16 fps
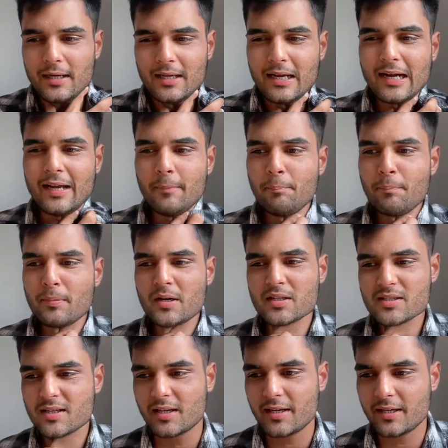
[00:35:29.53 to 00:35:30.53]
I
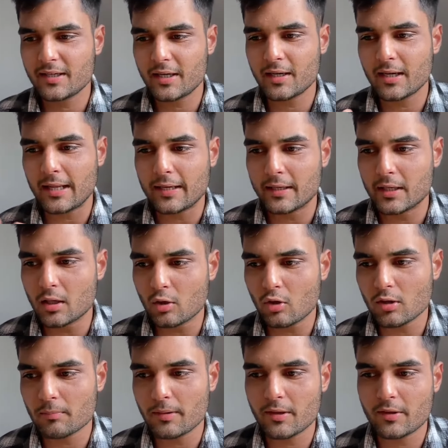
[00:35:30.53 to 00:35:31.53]
personally didn't like the
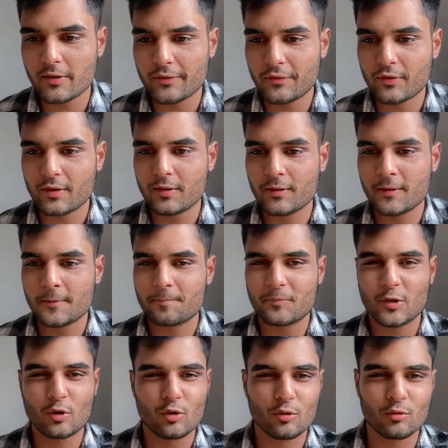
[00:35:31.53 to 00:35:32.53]
lot because
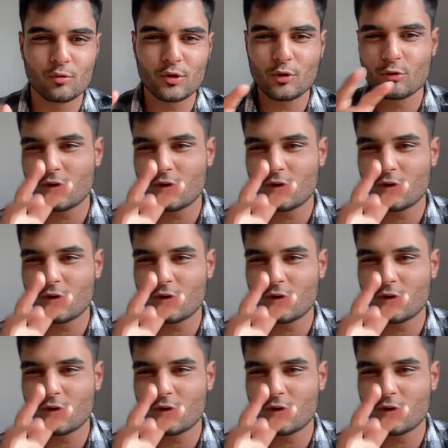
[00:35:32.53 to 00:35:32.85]
you